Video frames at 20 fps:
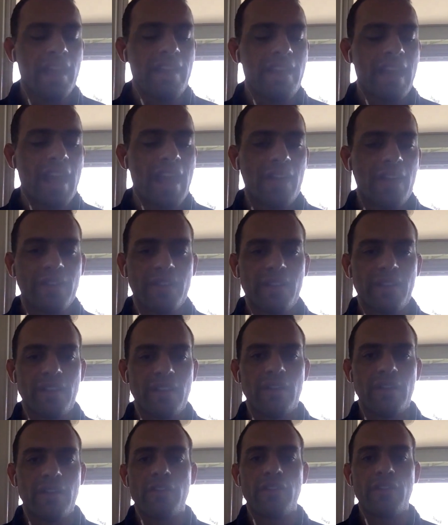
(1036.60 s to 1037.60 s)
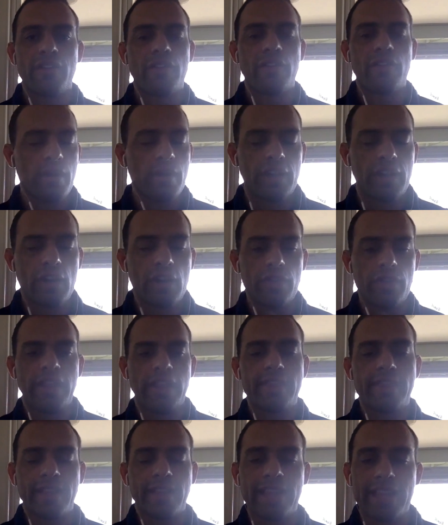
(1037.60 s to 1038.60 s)
Now,
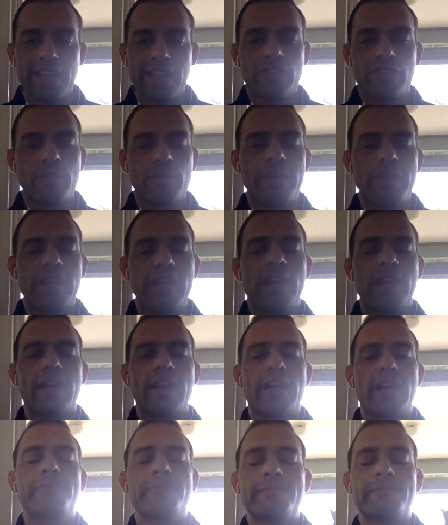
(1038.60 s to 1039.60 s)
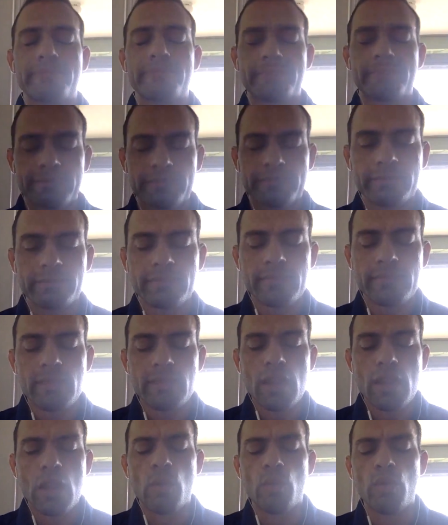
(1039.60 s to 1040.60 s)
the links will be in
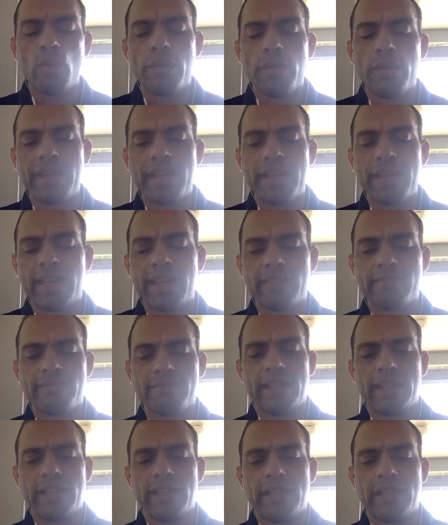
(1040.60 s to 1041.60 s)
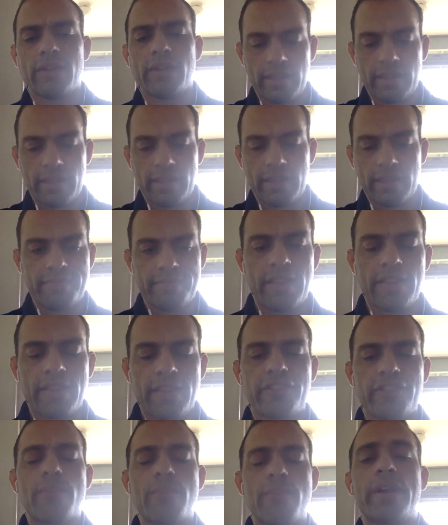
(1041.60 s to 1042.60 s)
the
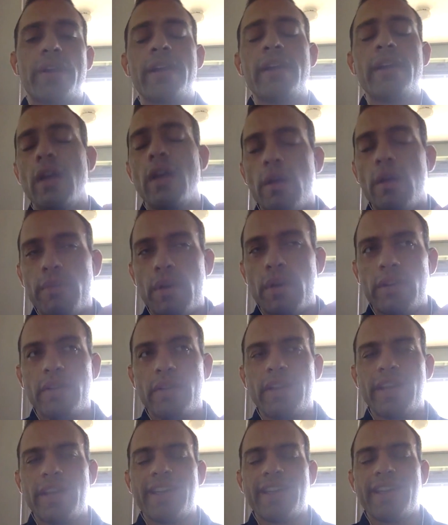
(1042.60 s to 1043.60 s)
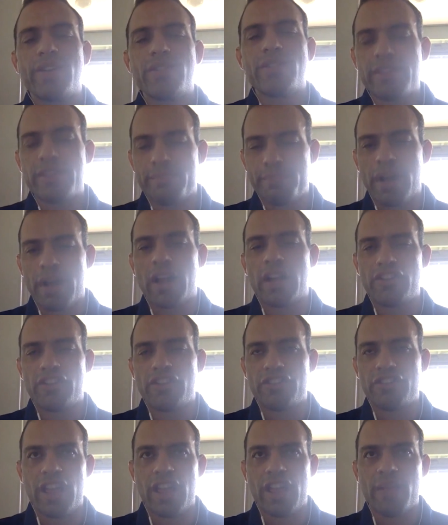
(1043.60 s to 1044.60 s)
summary, but here's the
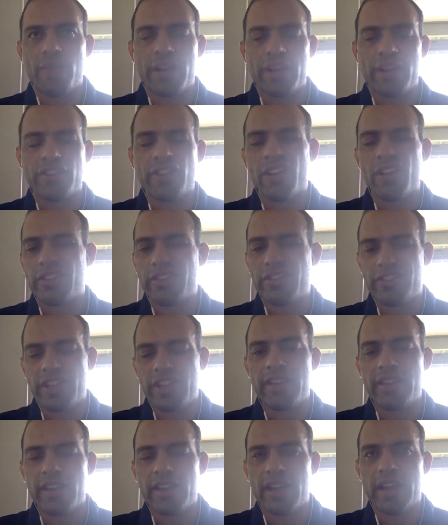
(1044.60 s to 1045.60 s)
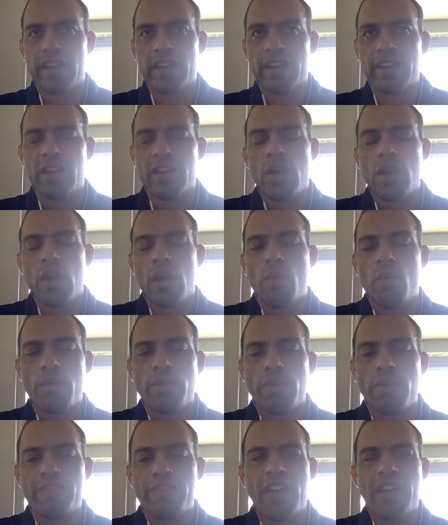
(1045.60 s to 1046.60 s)
punchline when it's all said and done. What
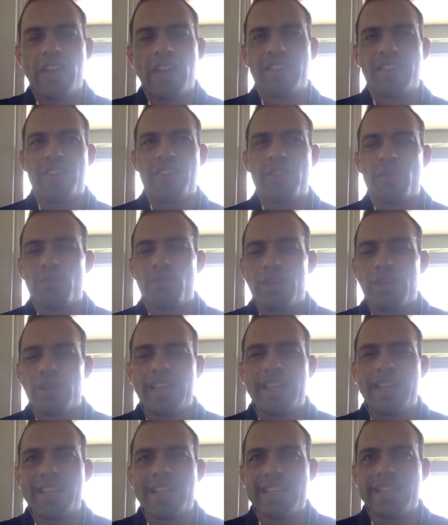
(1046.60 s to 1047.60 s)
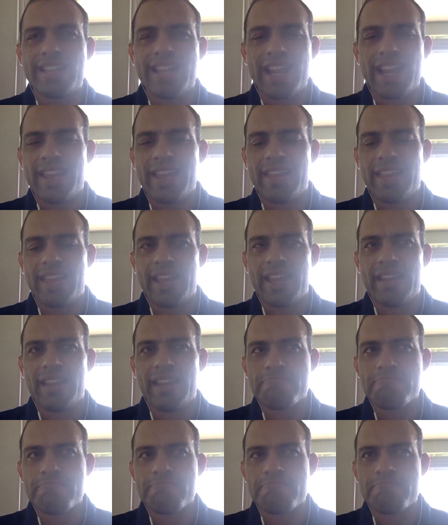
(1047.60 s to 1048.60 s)
we found is that there really isn't anything
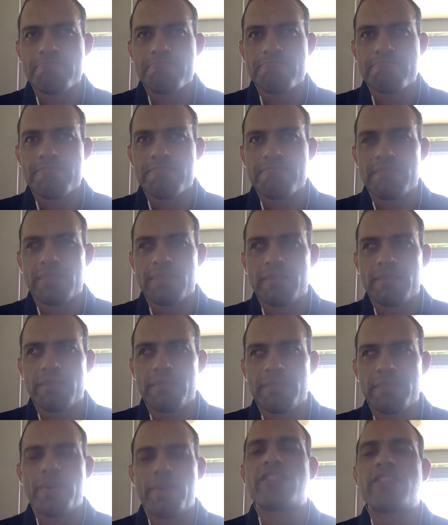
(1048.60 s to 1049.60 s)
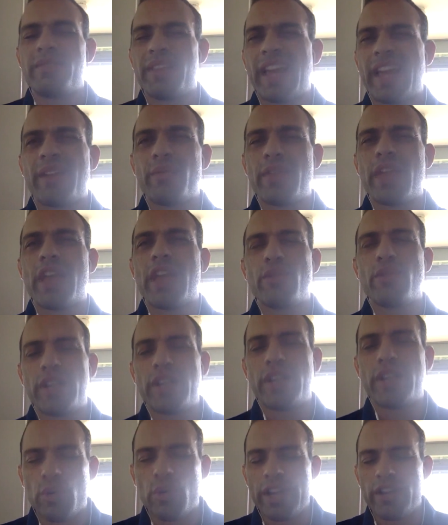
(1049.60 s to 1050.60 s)
that you would
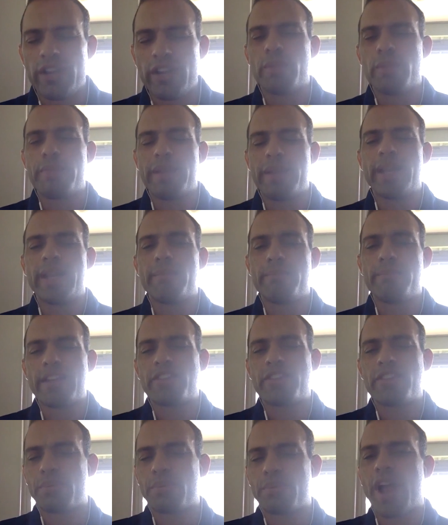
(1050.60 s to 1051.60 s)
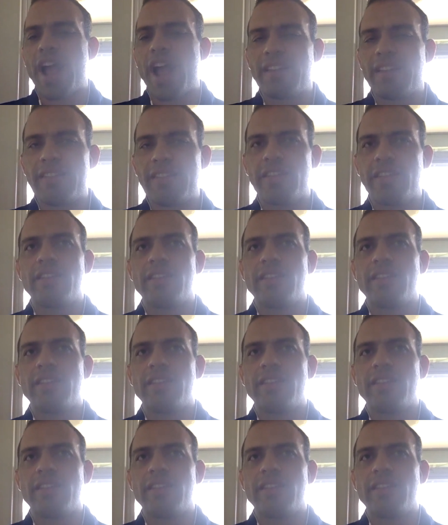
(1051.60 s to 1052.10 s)
equate to being a best practice,